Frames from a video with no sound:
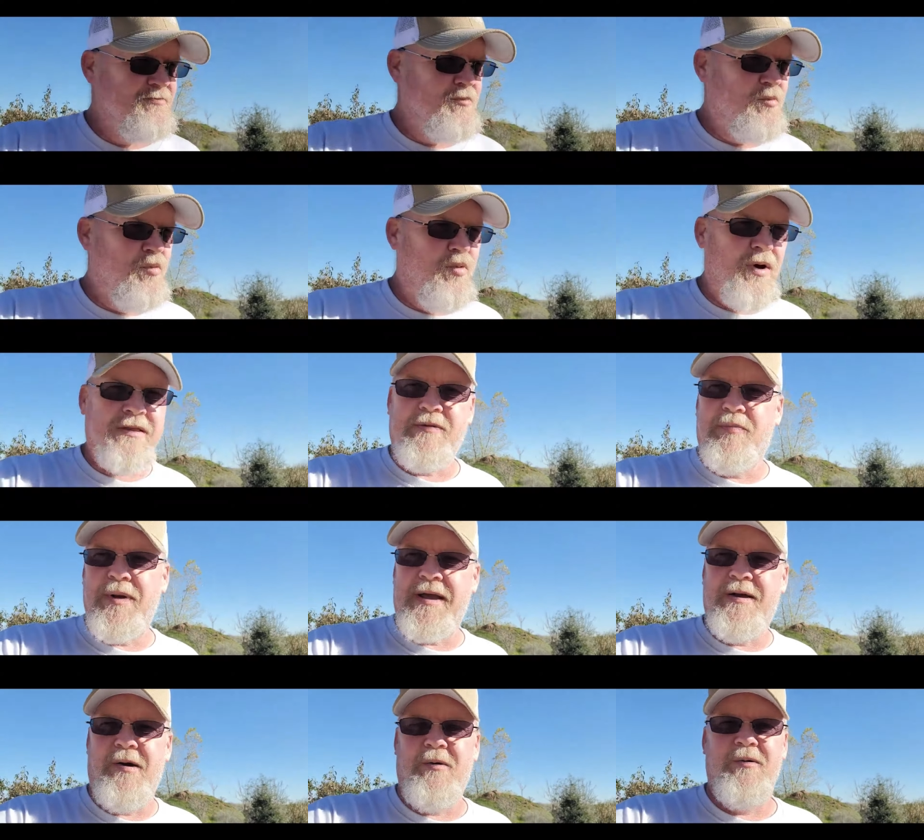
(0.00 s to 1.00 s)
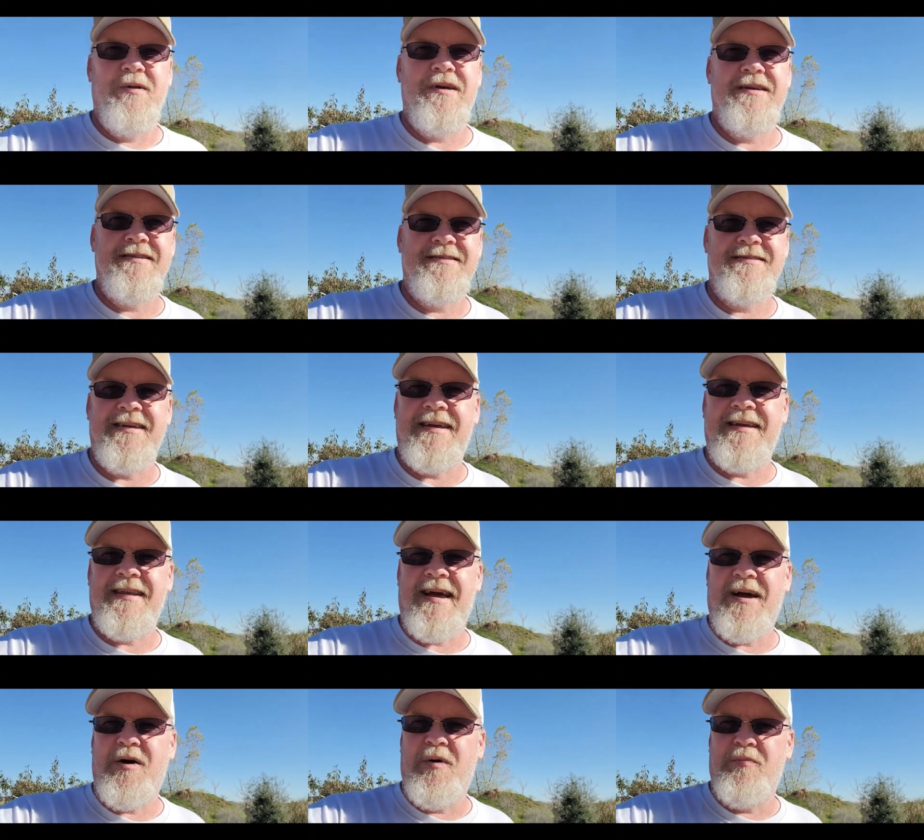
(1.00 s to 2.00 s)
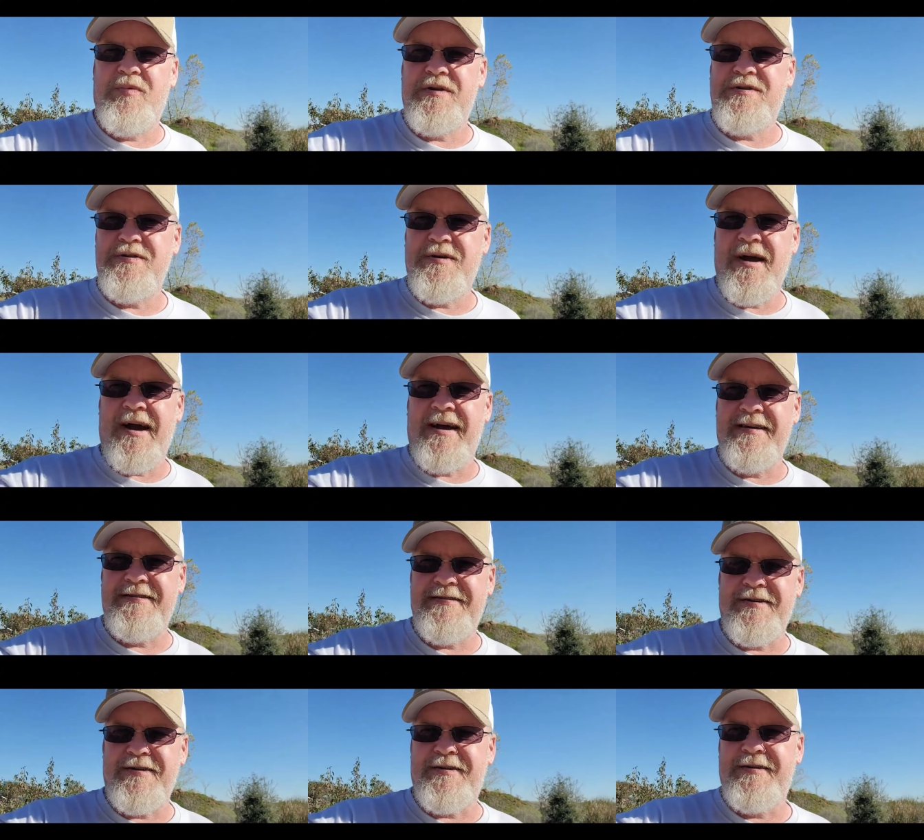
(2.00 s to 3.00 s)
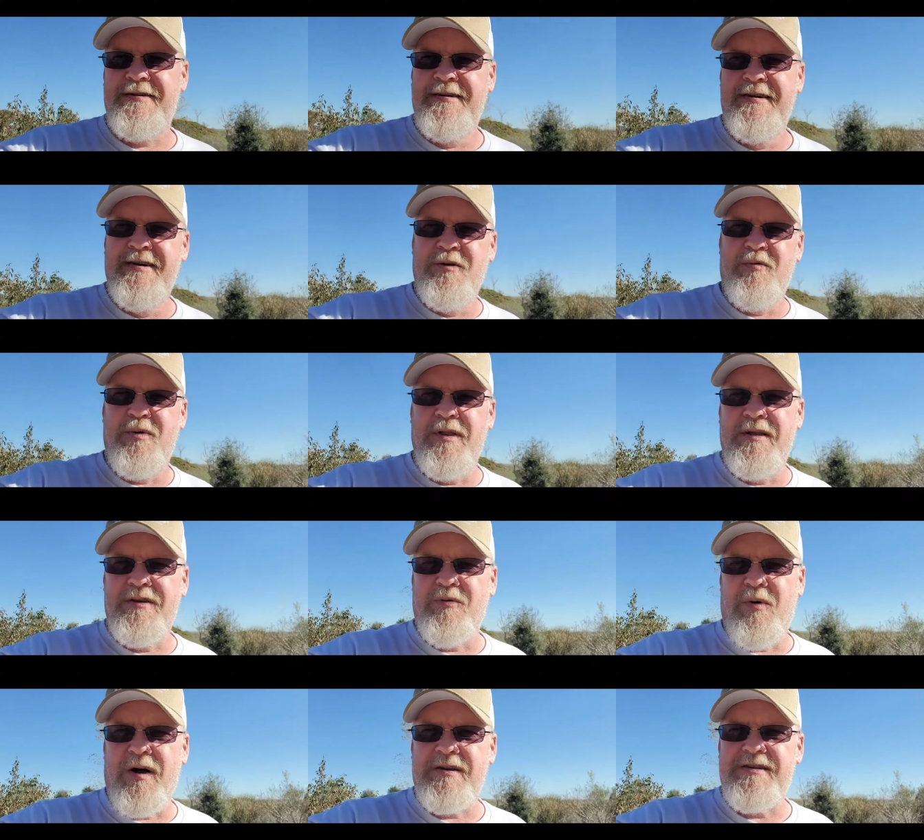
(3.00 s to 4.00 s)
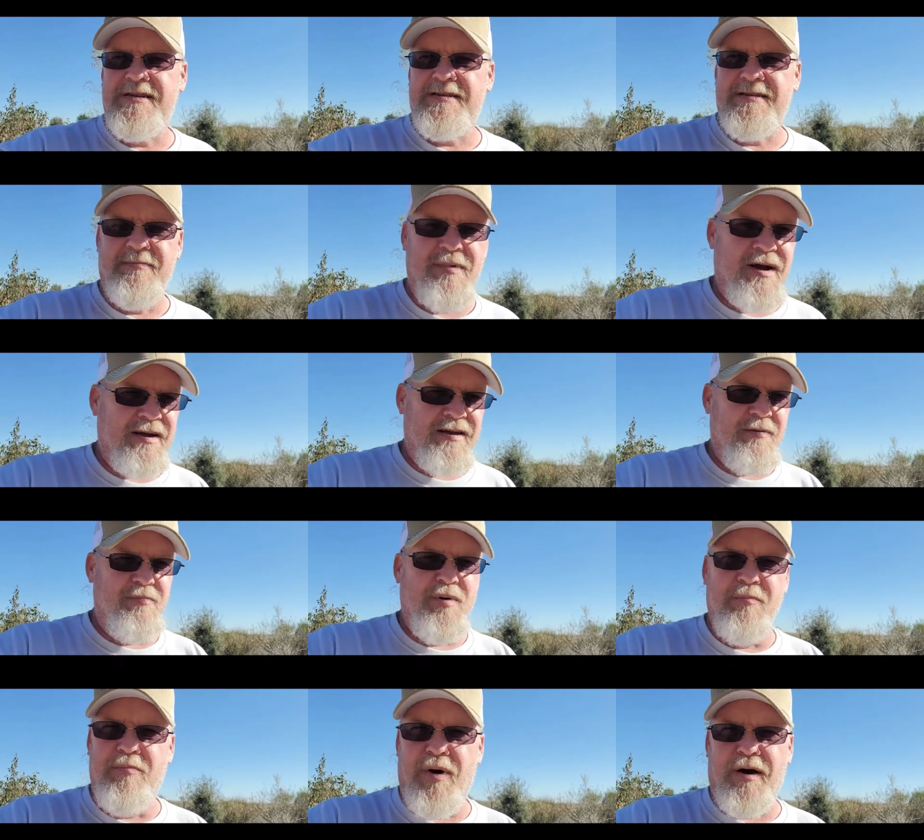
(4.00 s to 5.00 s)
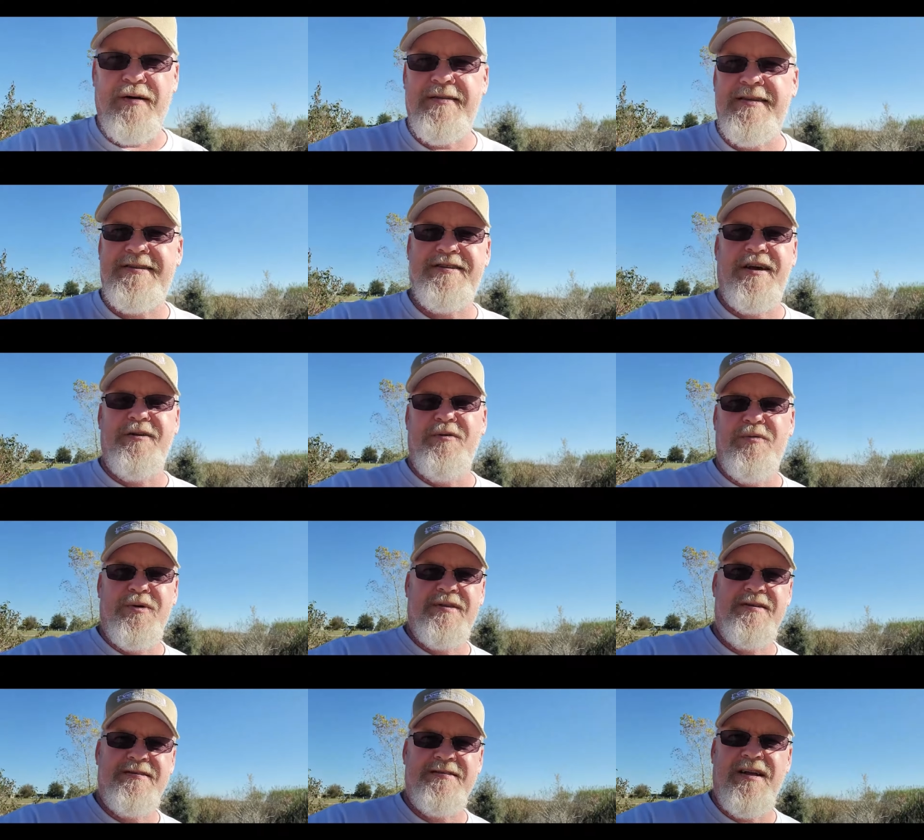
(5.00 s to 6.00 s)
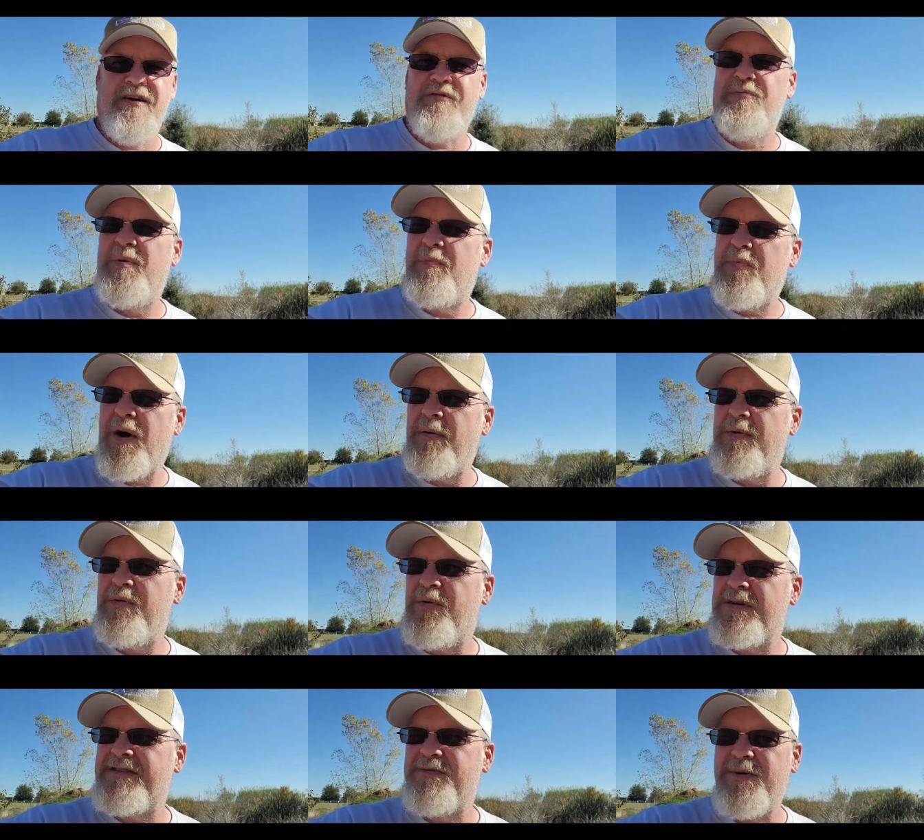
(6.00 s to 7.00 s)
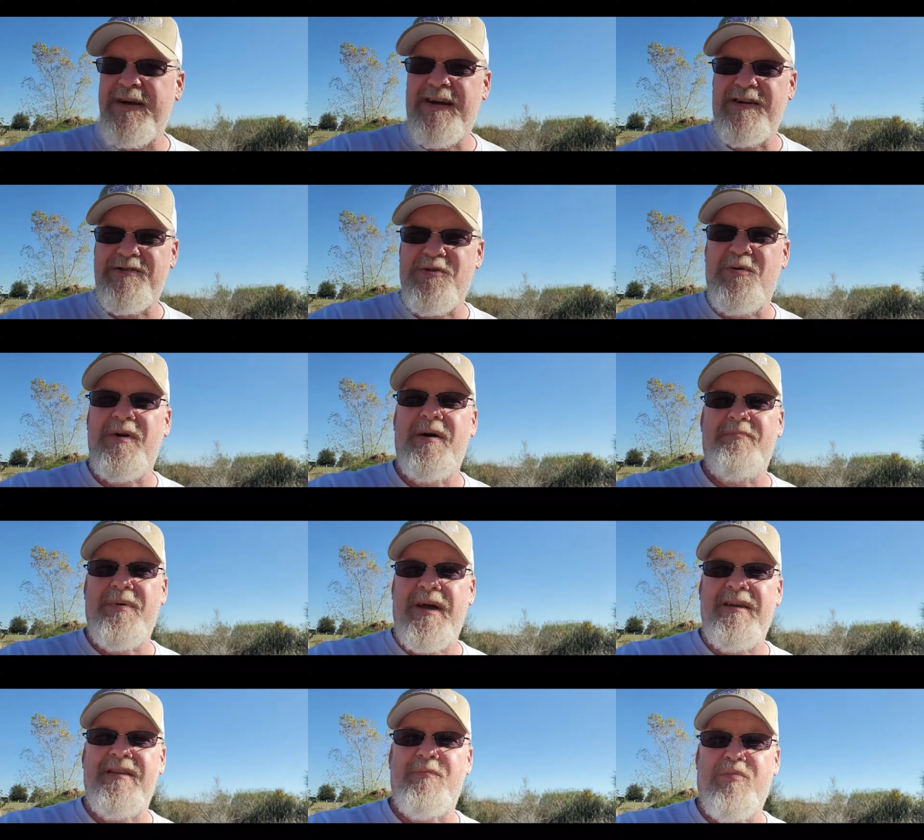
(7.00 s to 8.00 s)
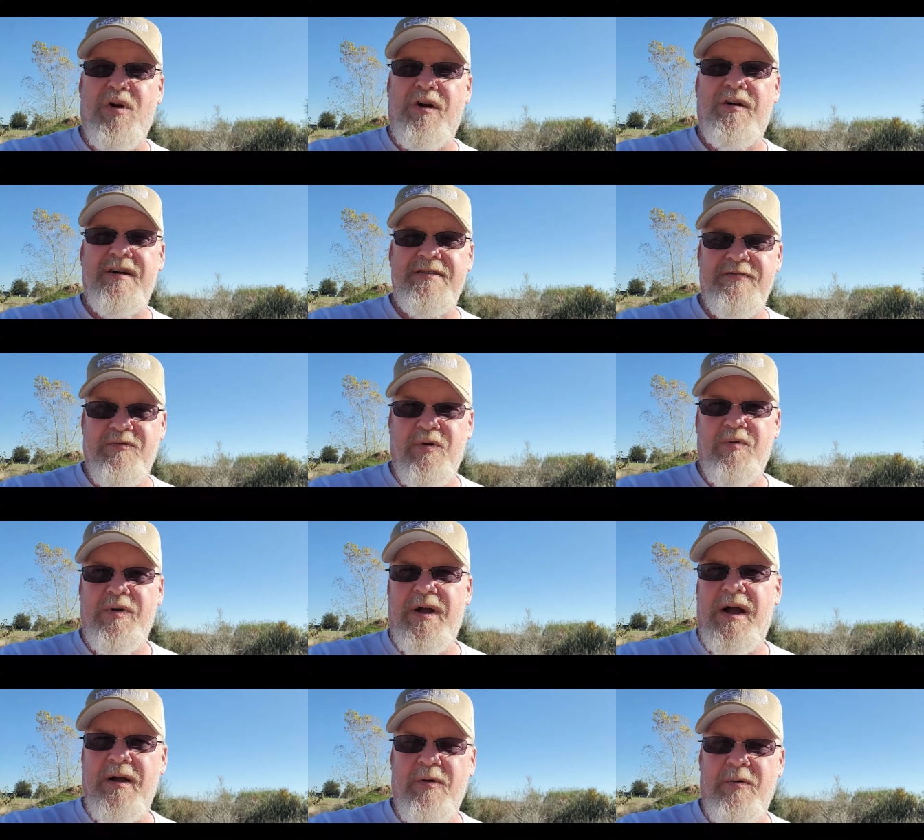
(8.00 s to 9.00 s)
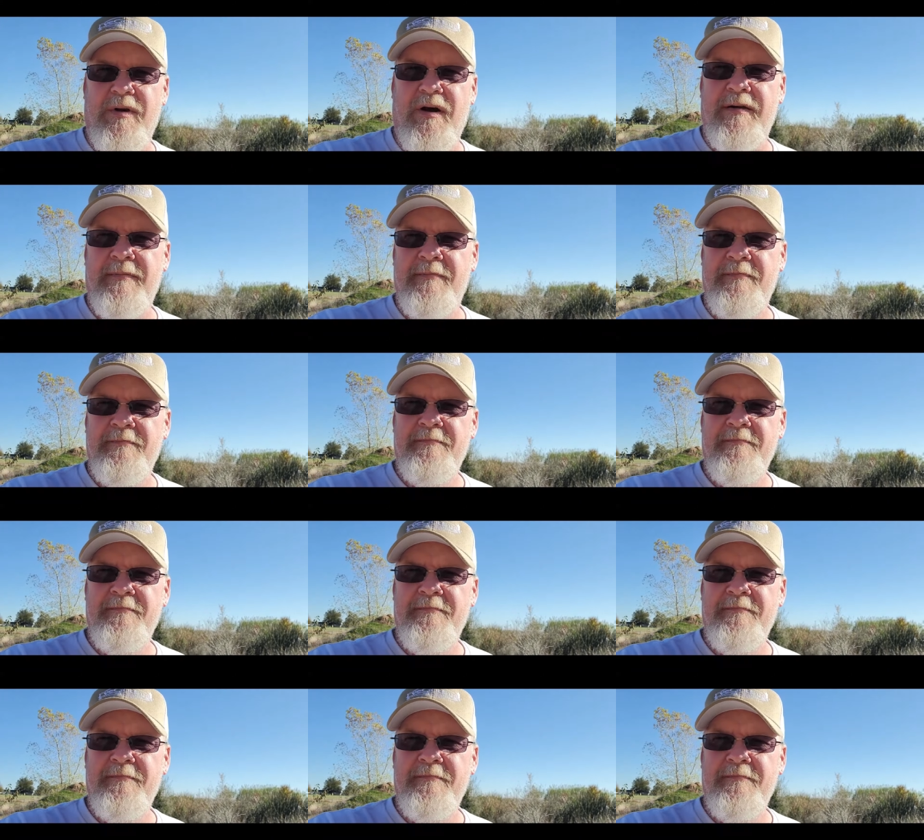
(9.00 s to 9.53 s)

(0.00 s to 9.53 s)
what the big goal is and i hope that you guys are willing to watch this i'm not going to bombard the channel with this stuff but probably once a week i'll show an update of the progress of what we got going on